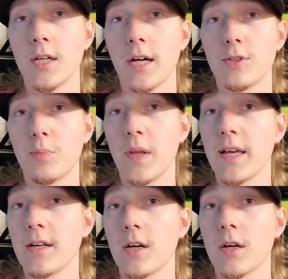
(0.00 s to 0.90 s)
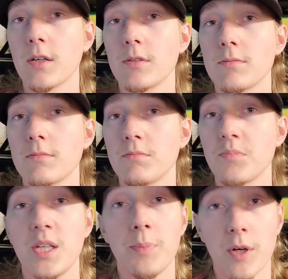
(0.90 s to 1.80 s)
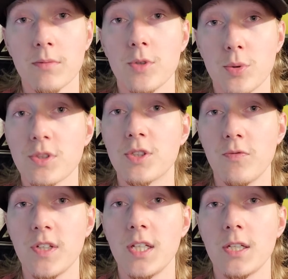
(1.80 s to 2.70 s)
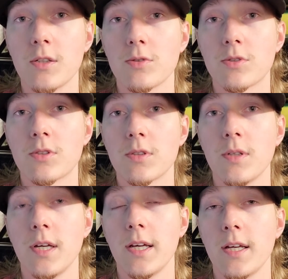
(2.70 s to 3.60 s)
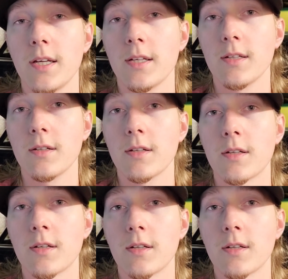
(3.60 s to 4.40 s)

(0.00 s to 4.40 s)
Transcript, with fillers: I do plan on keep on doing some videos, and